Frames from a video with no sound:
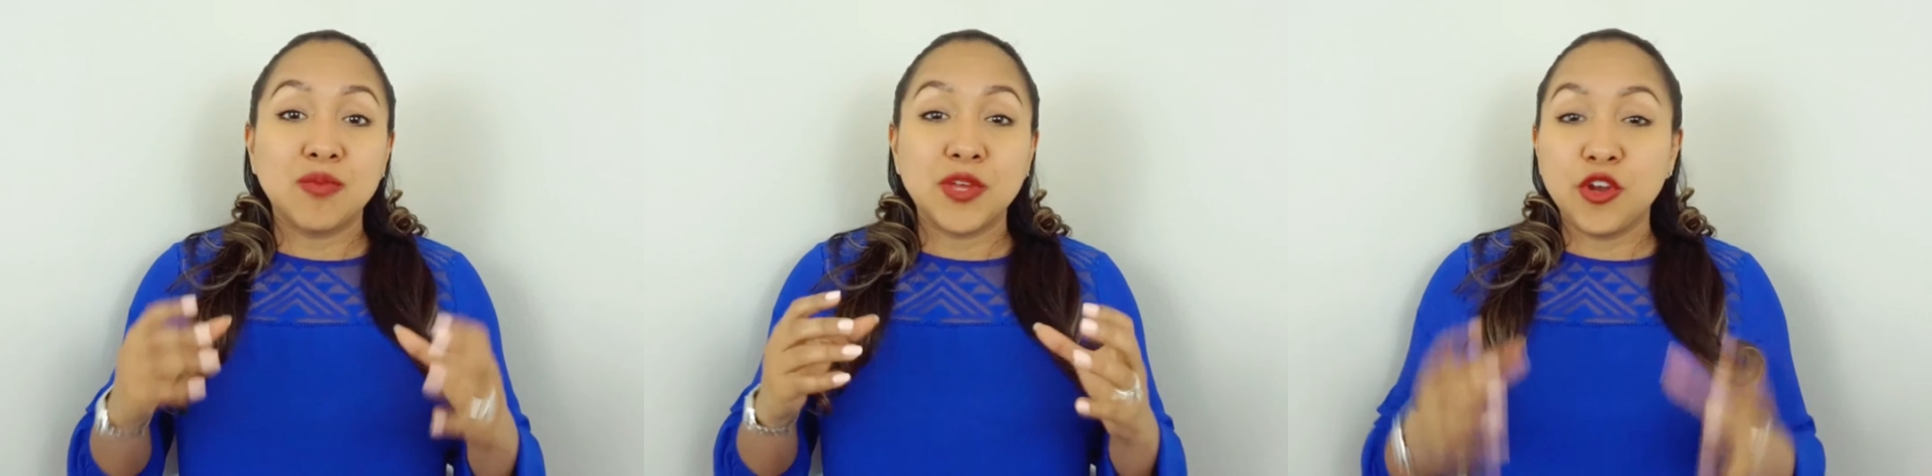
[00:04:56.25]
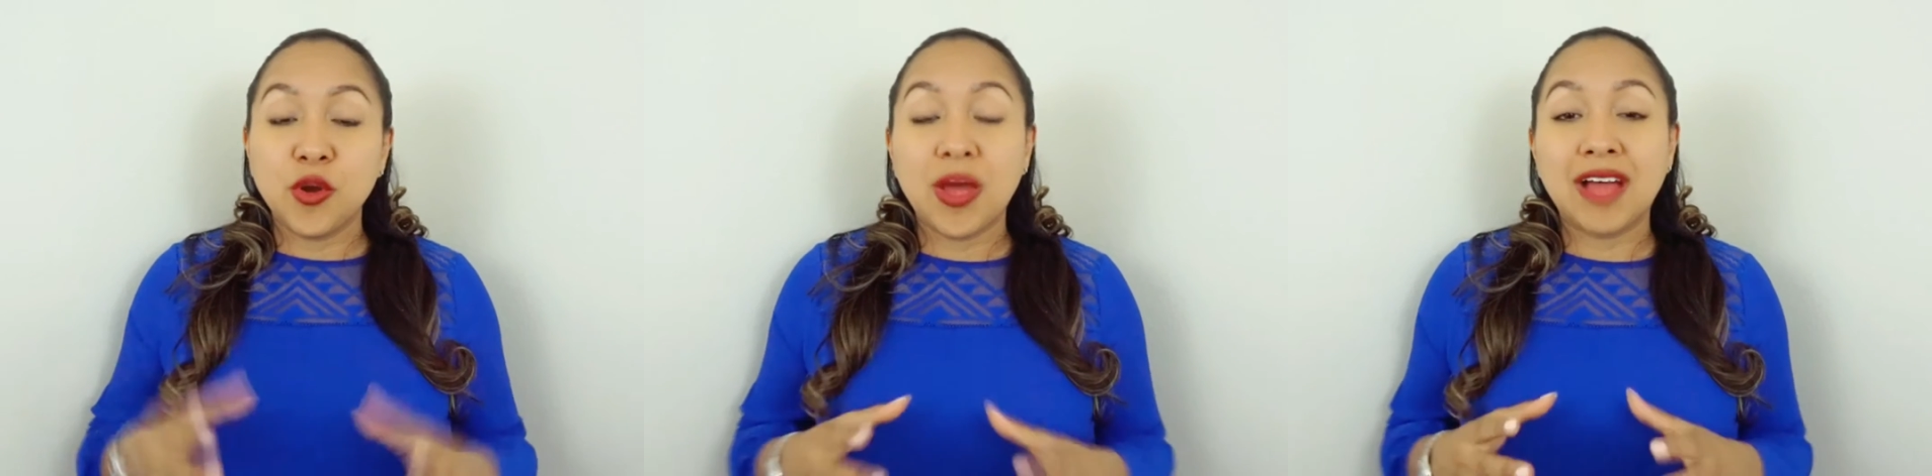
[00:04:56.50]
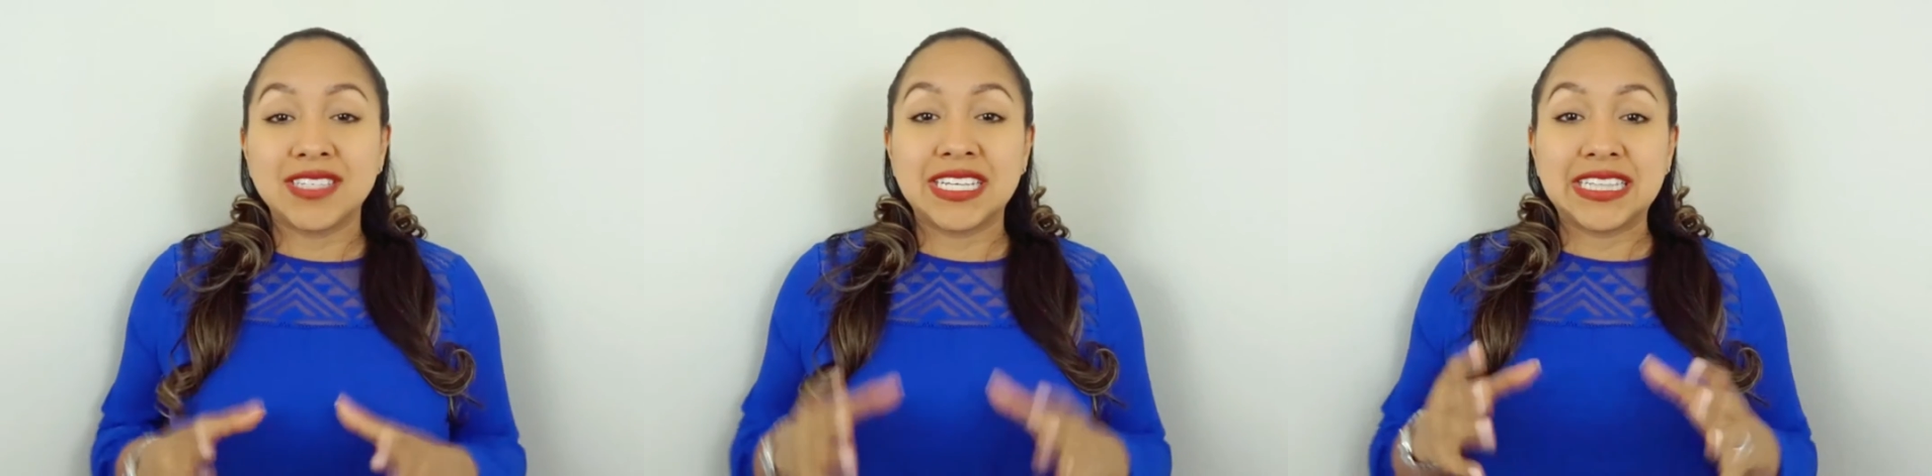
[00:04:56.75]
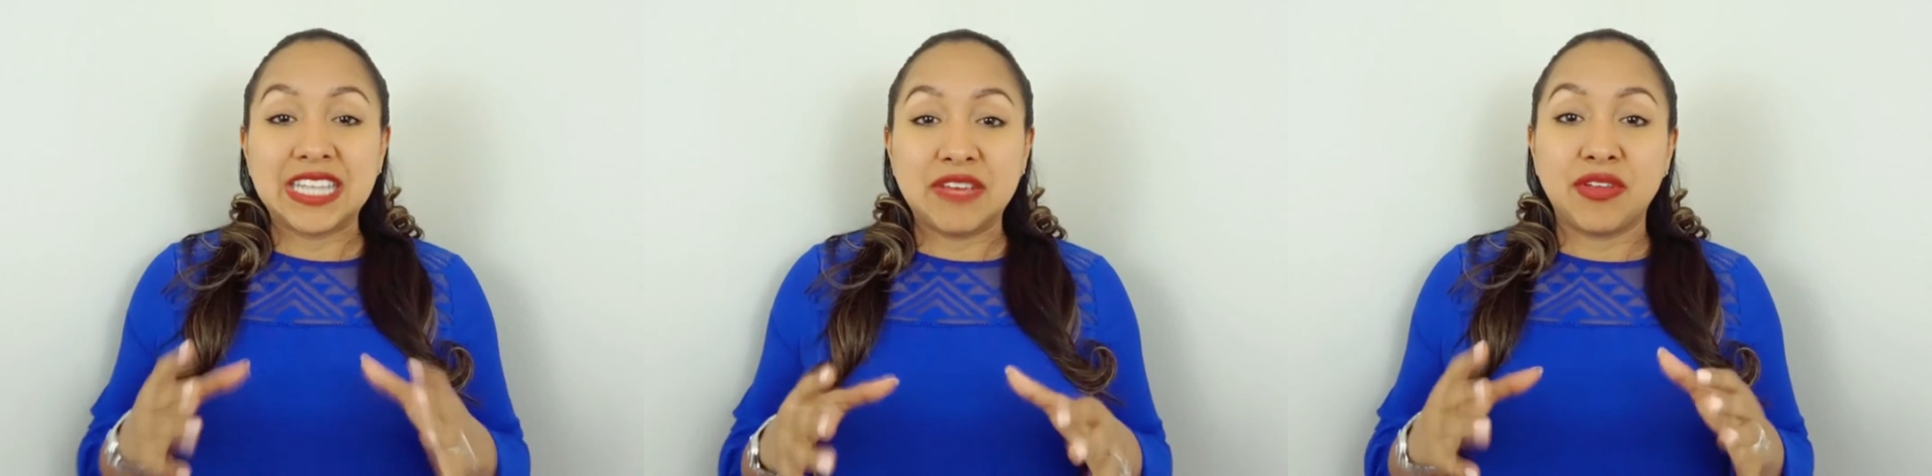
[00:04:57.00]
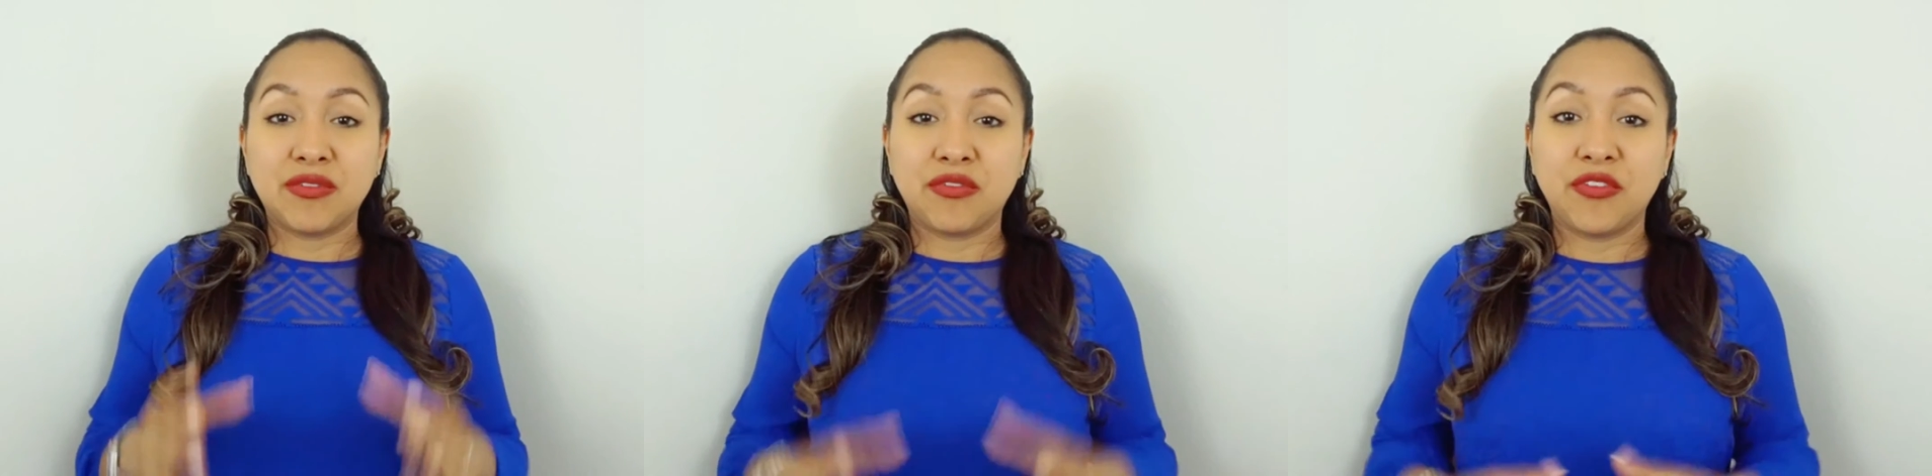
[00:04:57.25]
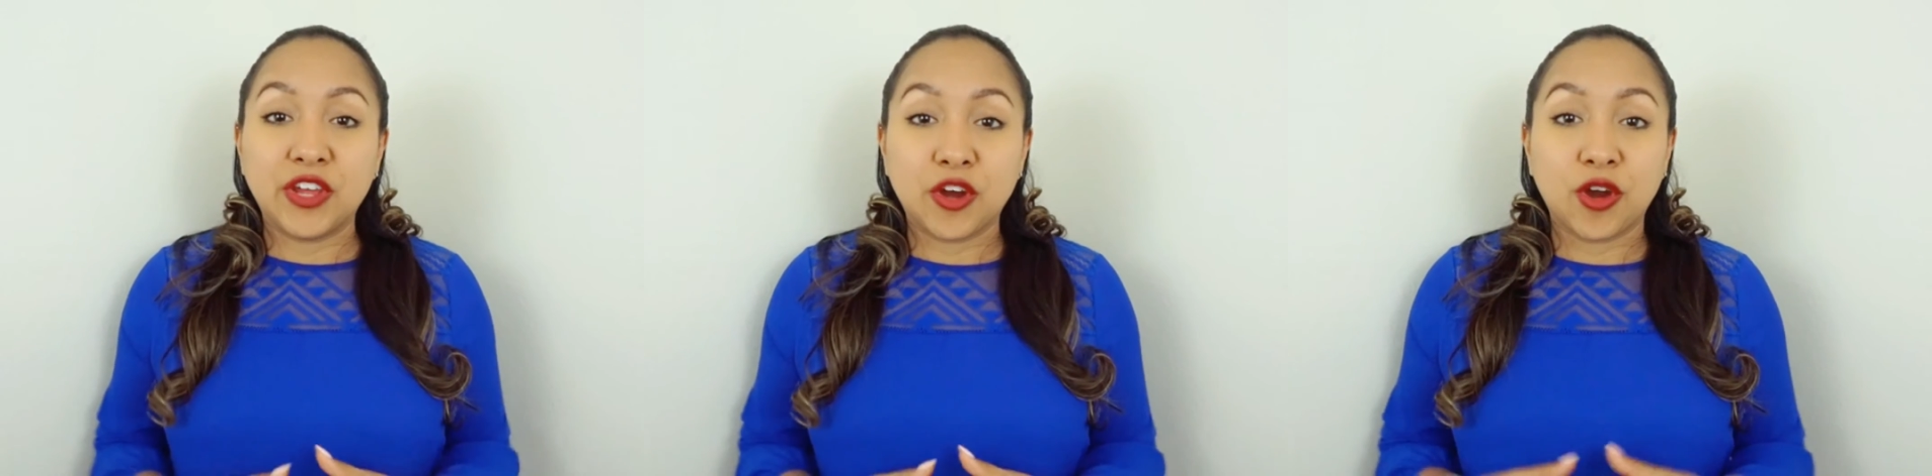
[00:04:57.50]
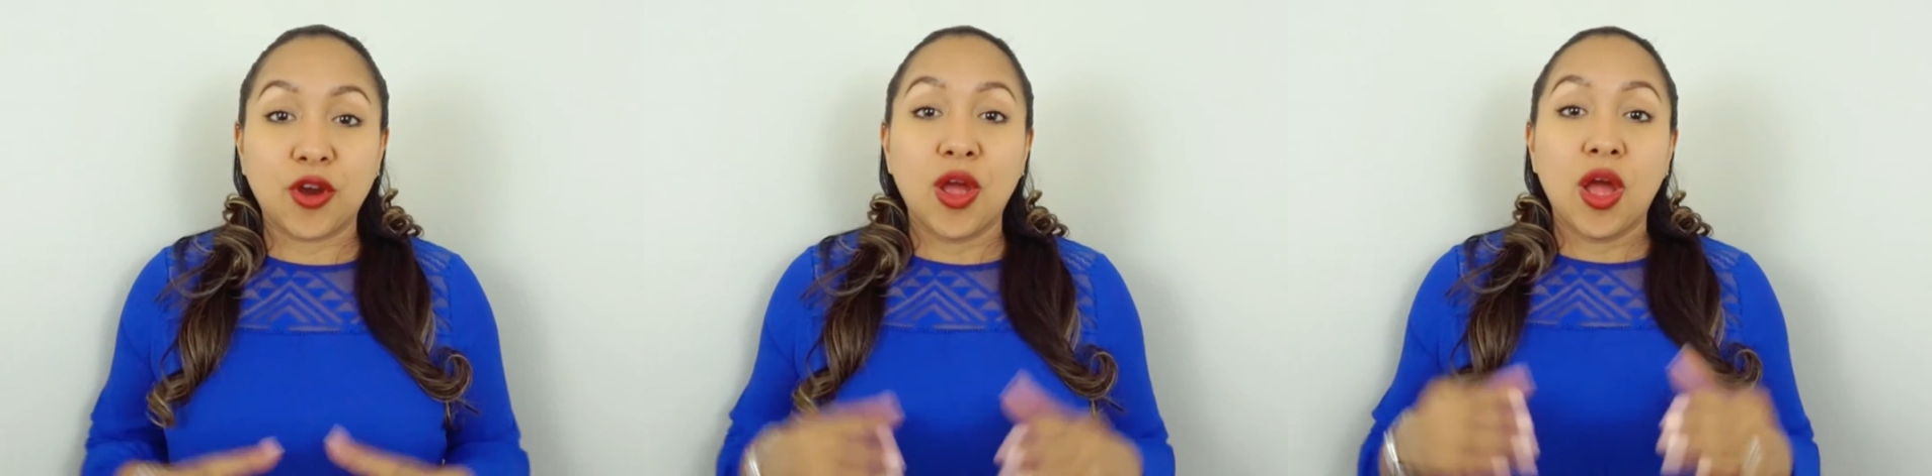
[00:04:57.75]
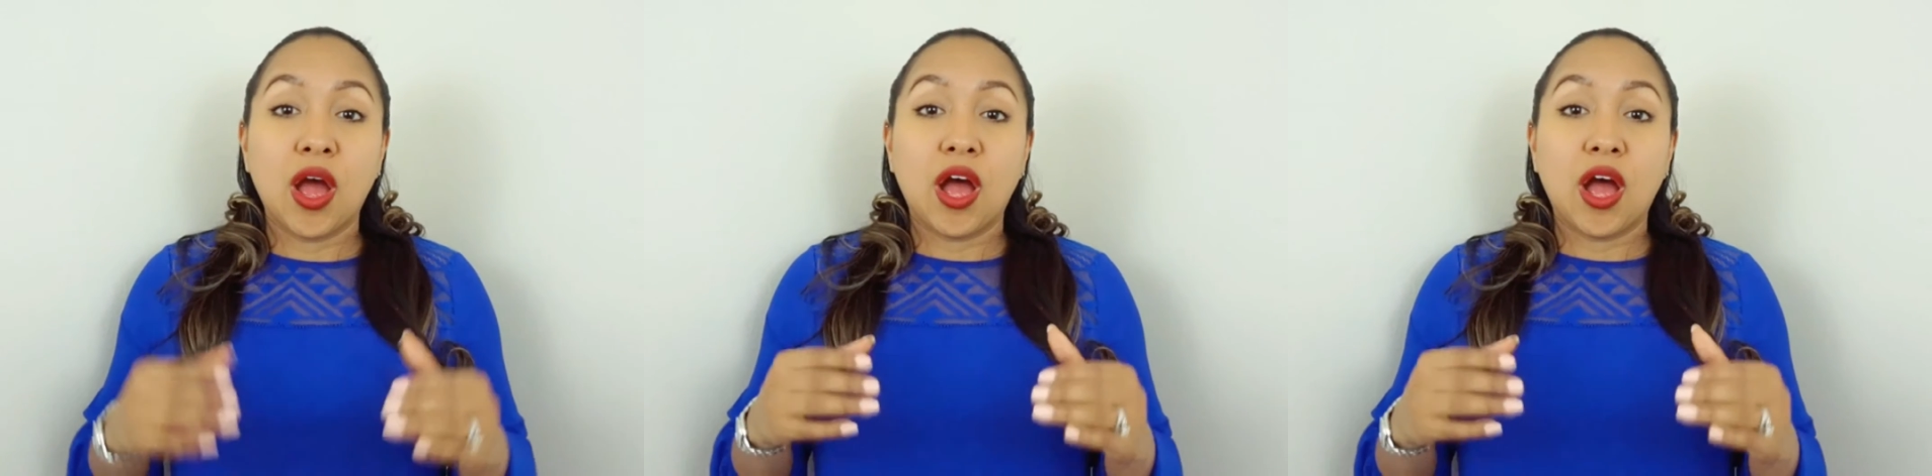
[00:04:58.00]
but you don't have to live in fear